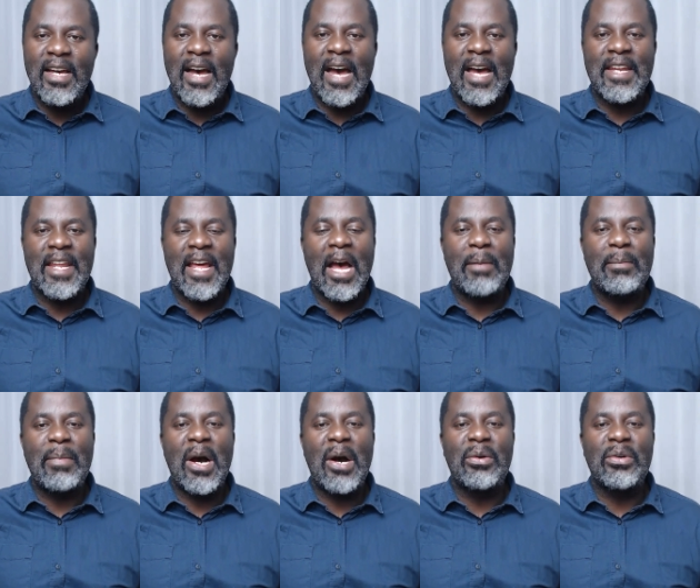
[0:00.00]
and
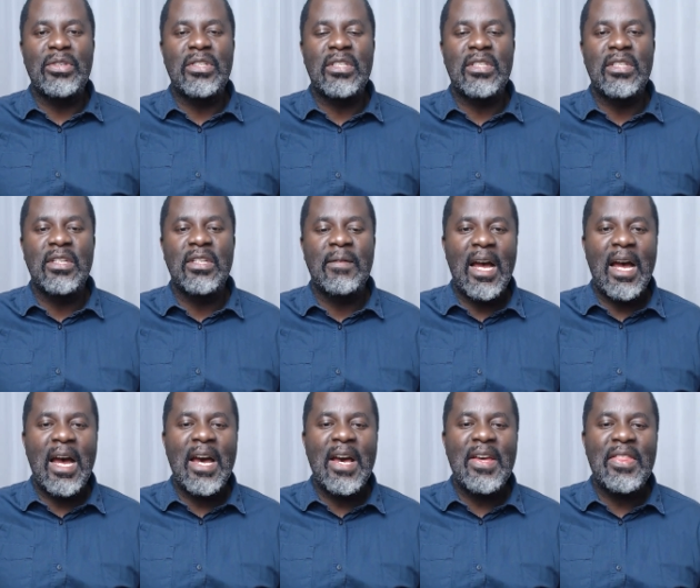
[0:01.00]
about
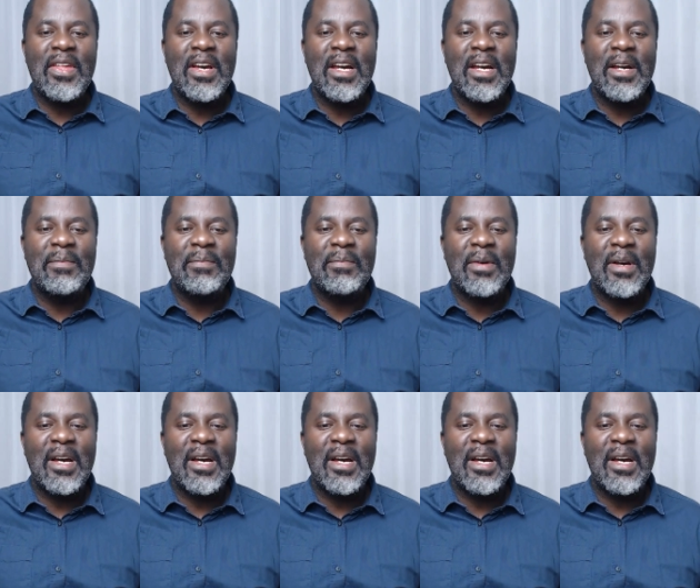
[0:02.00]
other